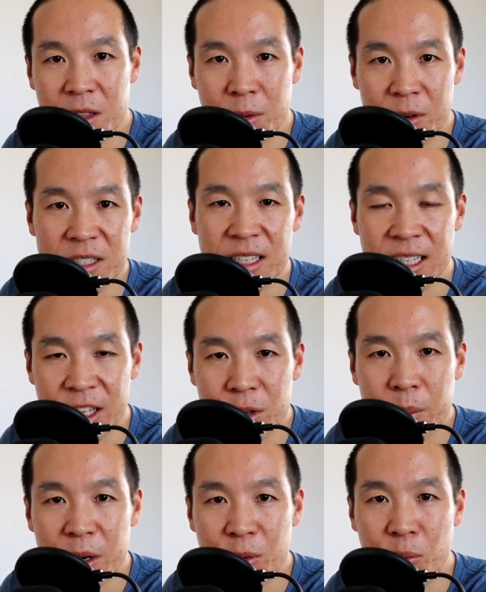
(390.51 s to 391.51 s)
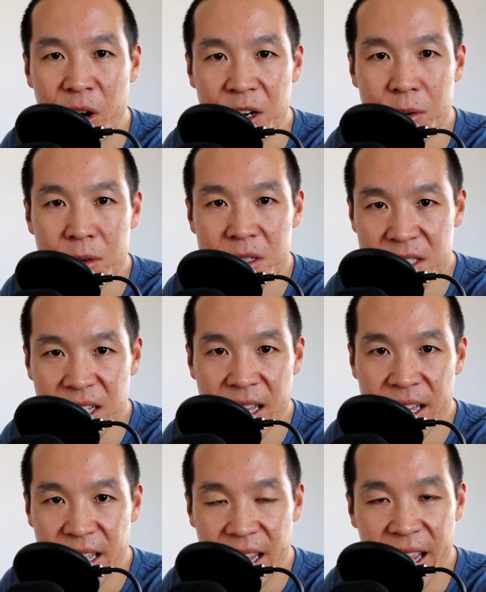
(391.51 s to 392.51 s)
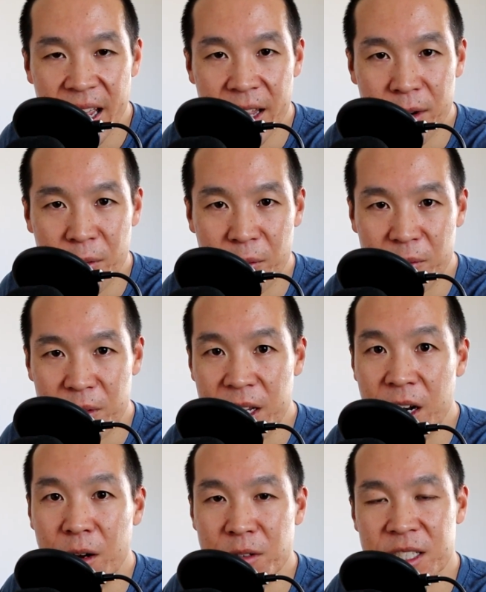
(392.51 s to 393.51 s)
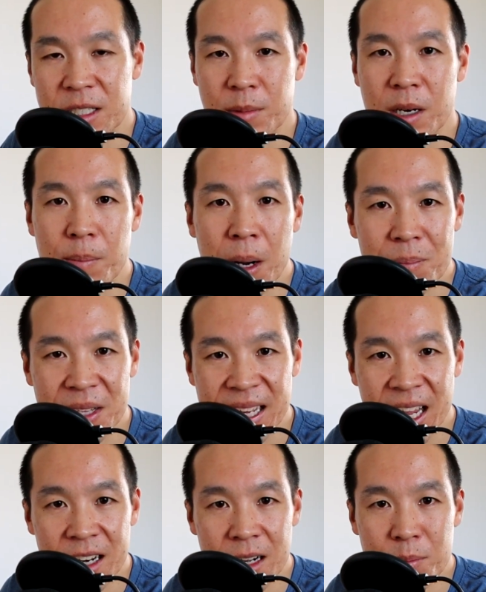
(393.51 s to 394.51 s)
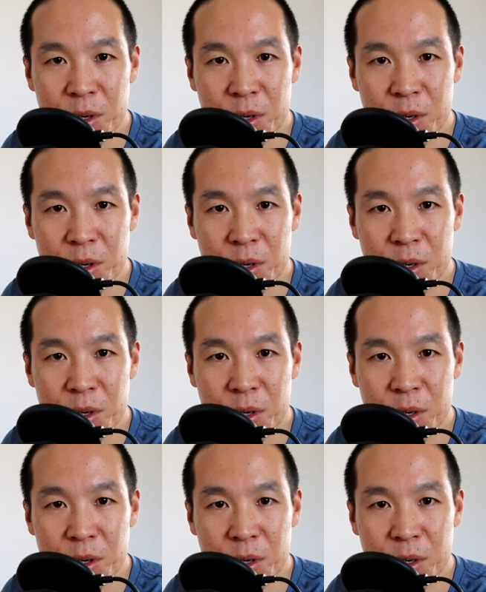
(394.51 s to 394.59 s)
There is a little bit of white noise, and since I'm going to pump the gain up,